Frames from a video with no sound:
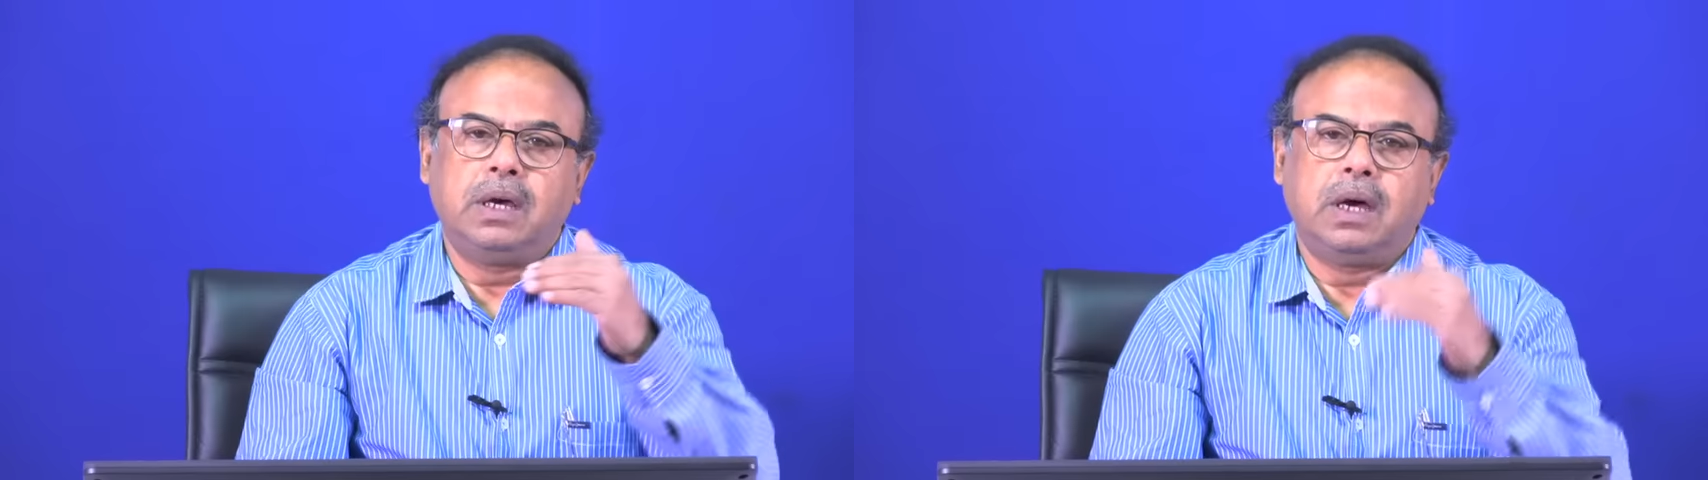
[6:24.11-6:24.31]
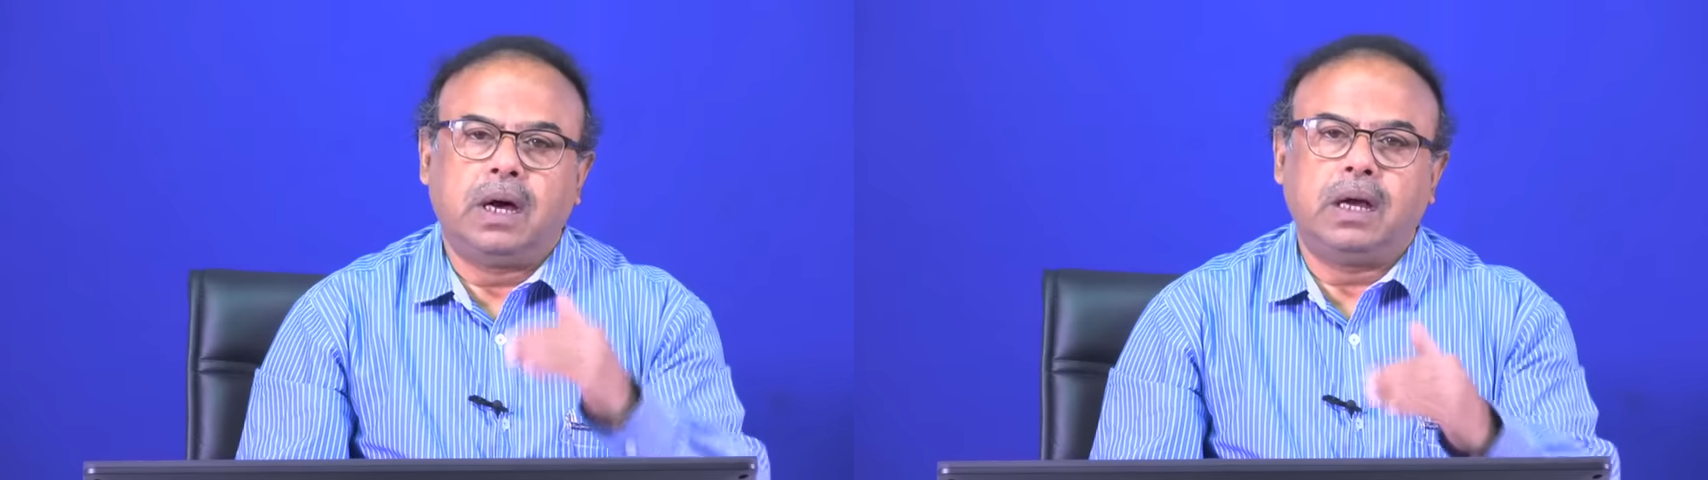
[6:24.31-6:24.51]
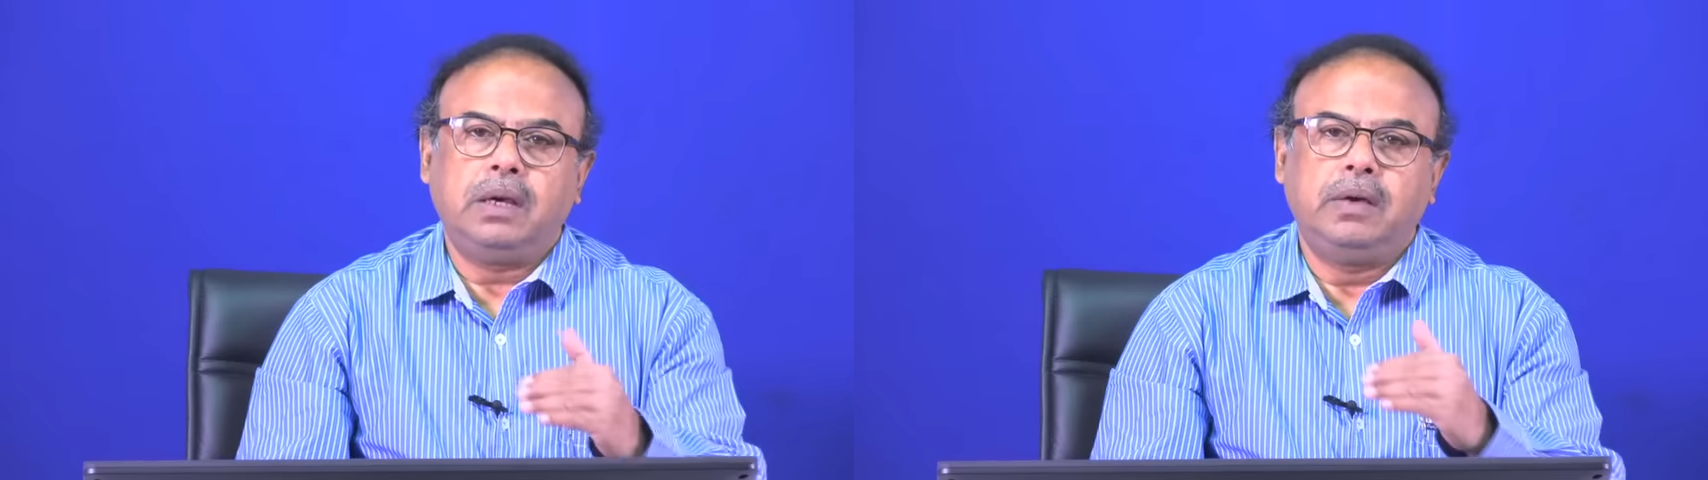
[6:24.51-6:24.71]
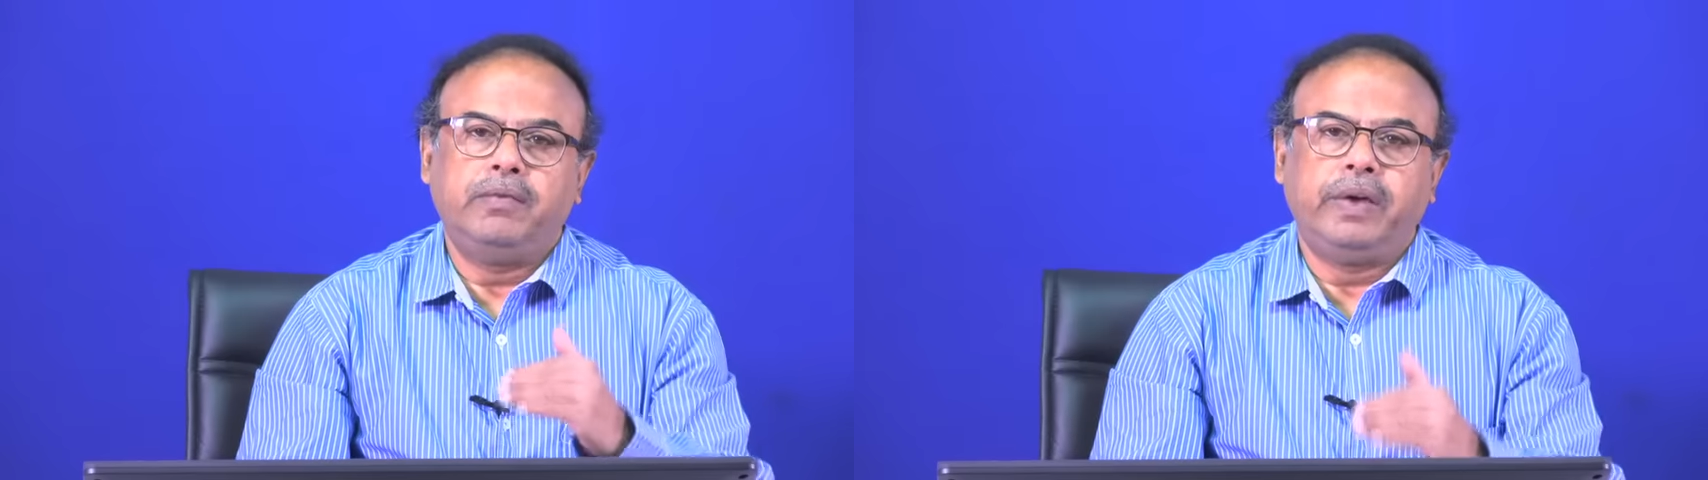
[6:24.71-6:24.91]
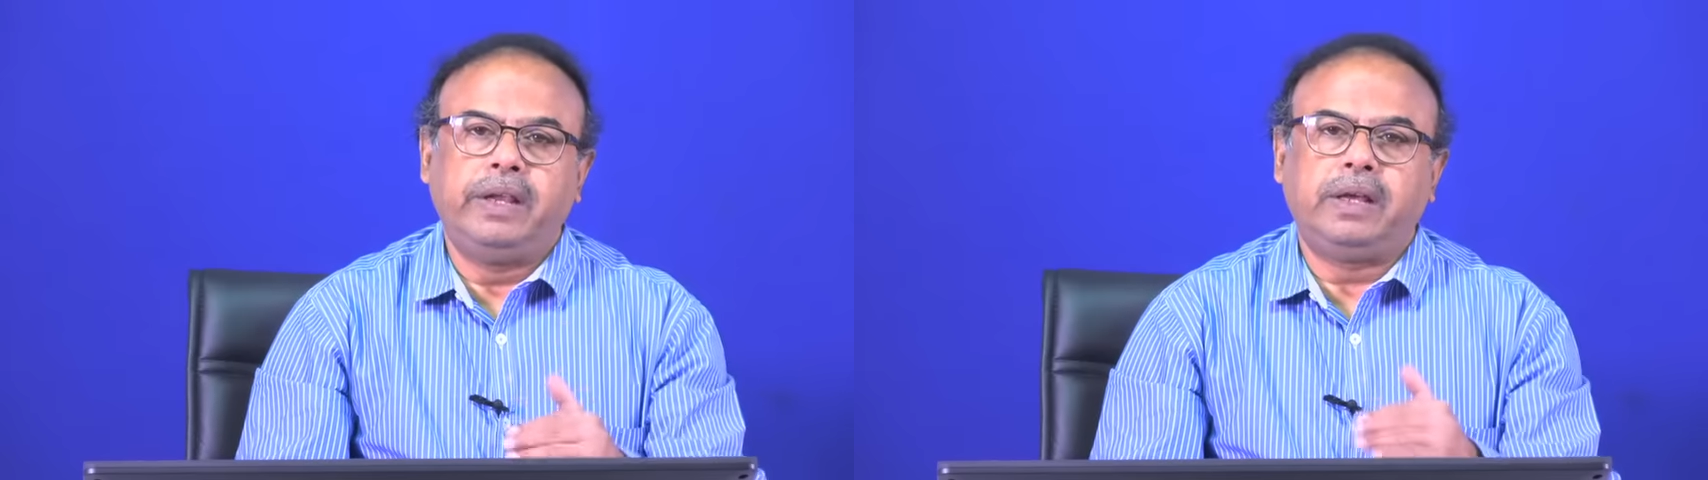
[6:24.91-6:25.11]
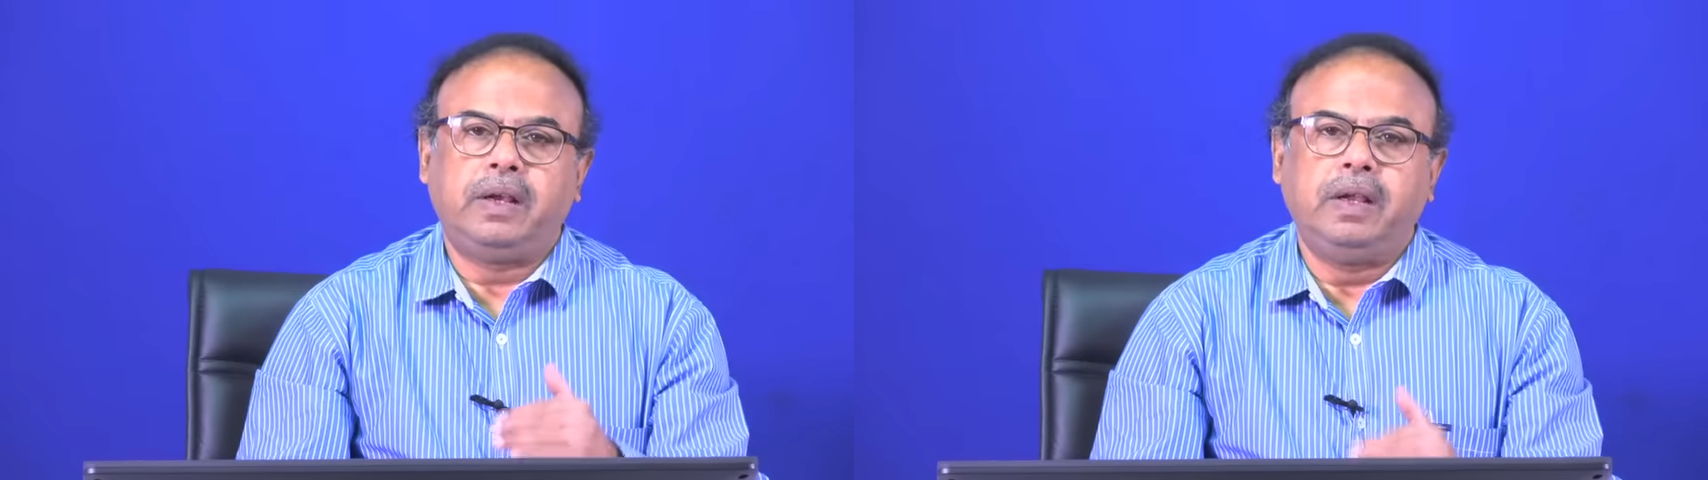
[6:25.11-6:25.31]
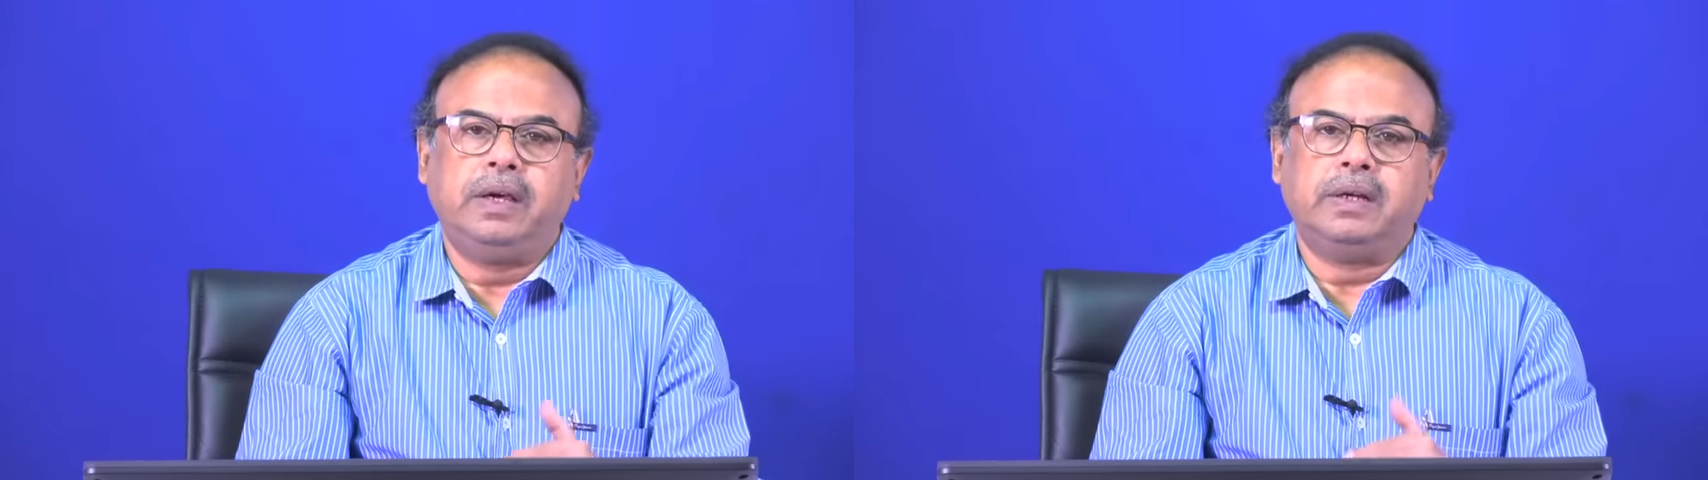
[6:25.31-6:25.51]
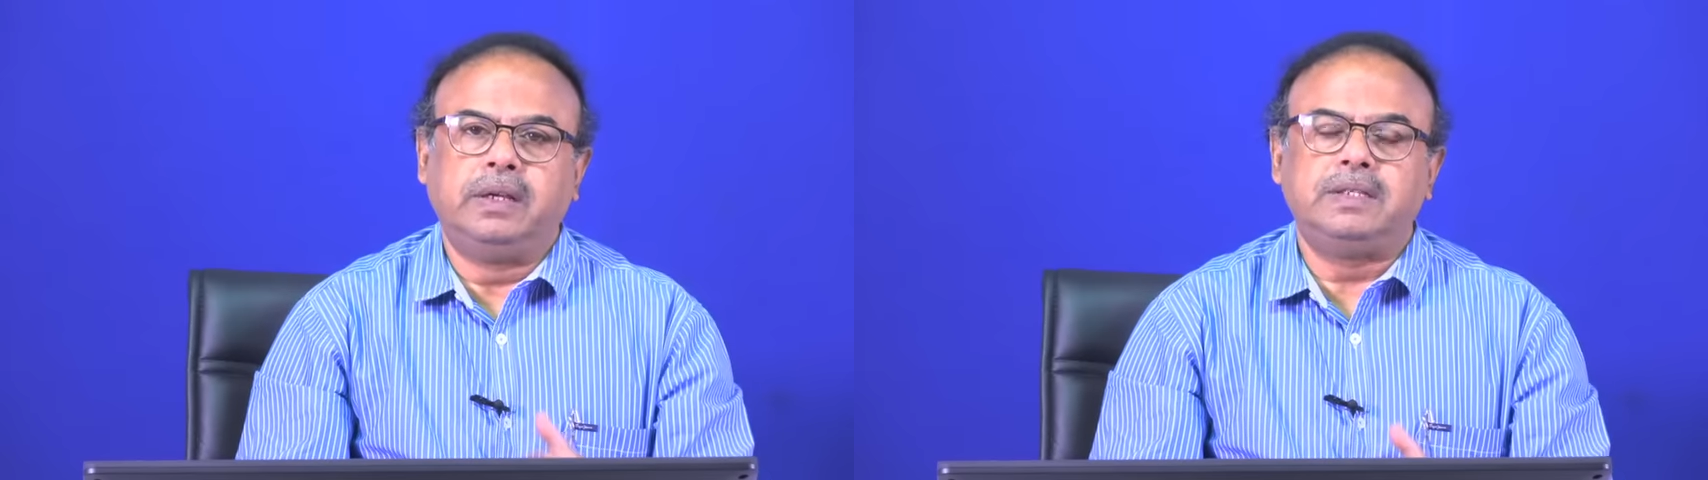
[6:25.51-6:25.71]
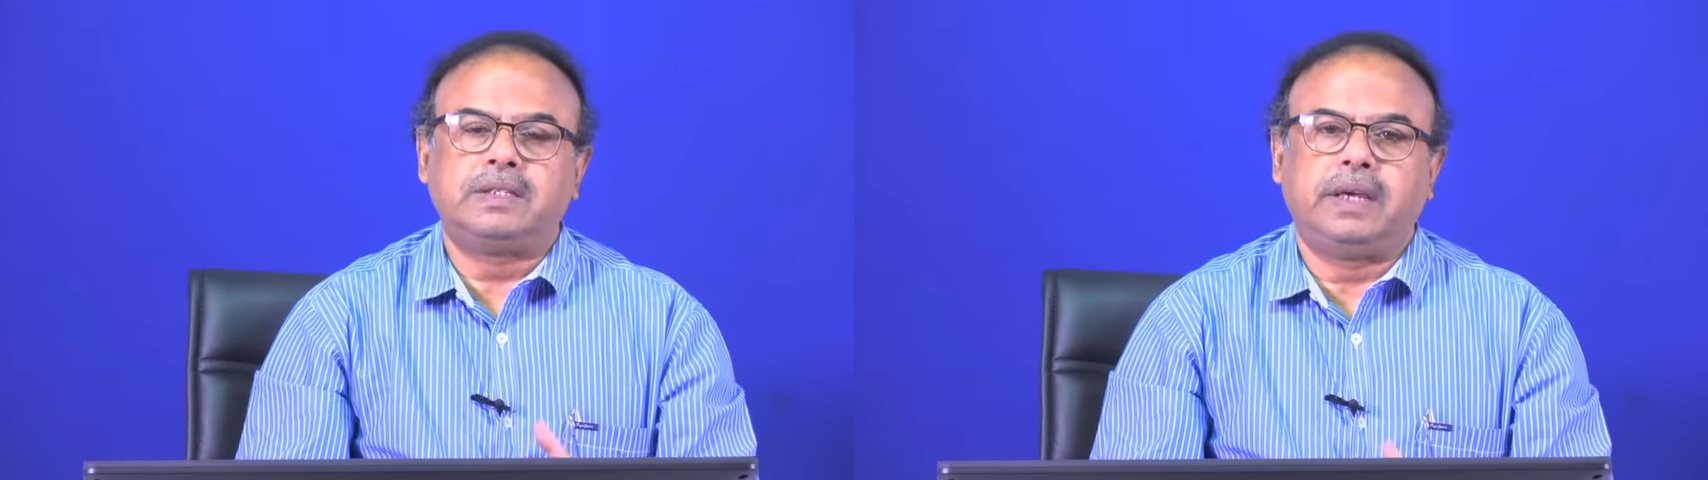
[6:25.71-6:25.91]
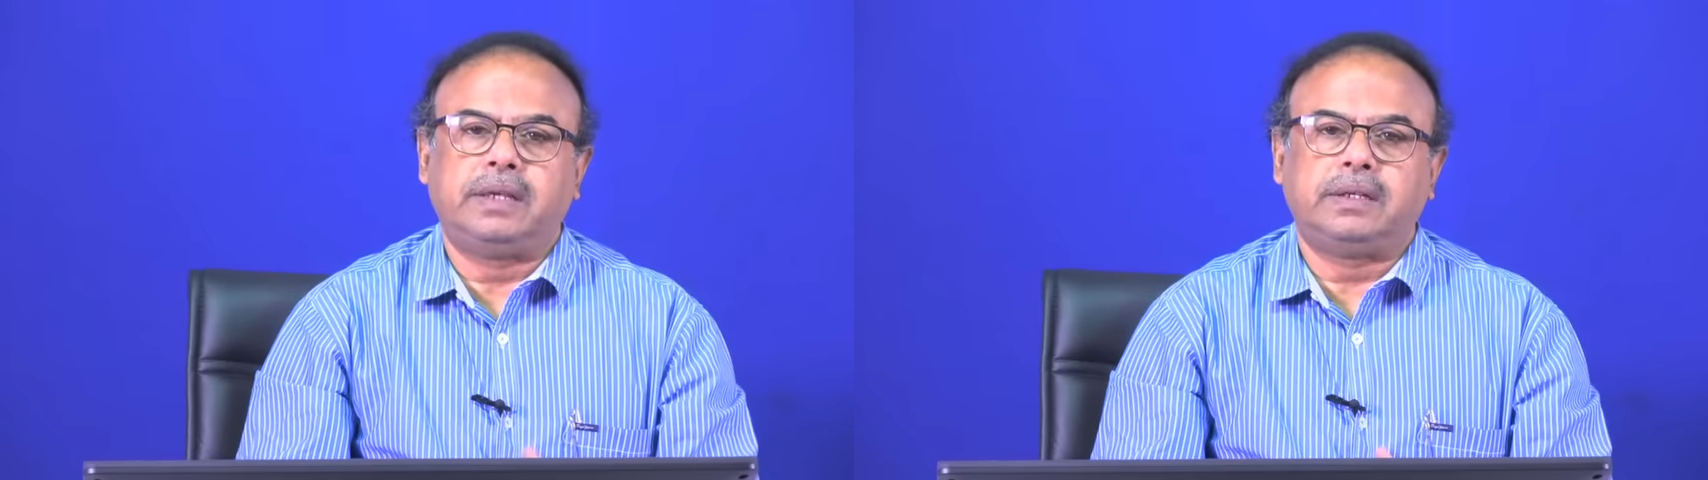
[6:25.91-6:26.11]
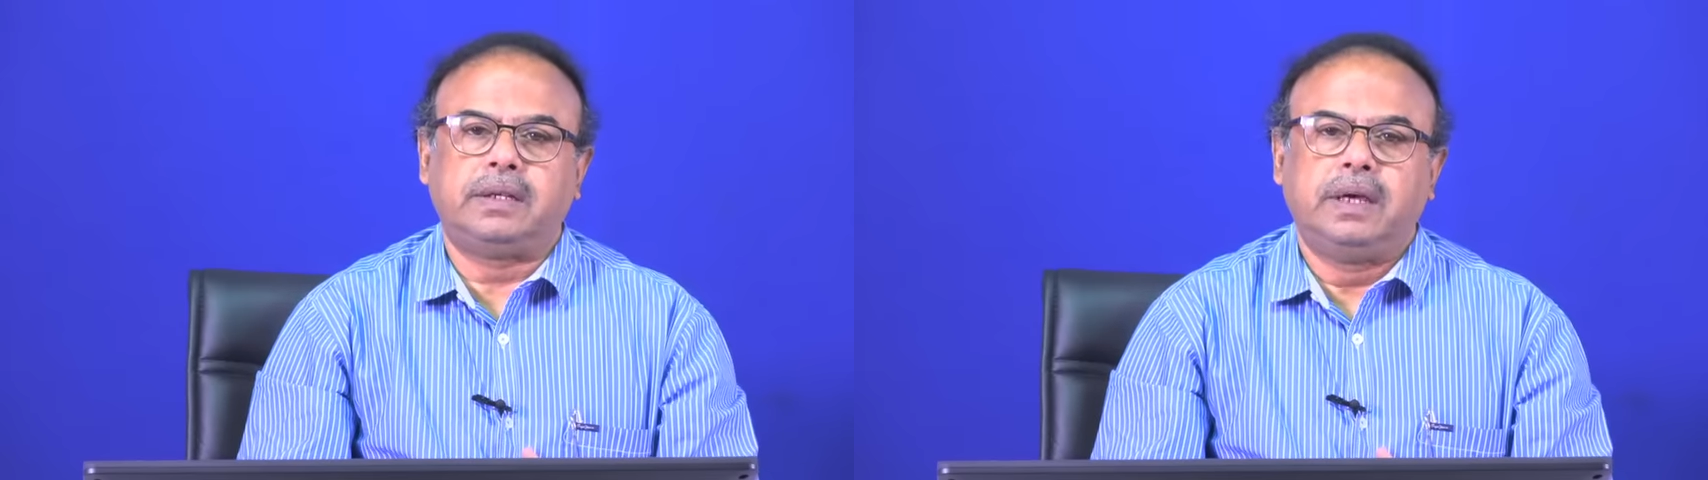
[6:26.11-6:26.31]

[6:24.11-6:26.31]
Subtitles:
are very clearly stated,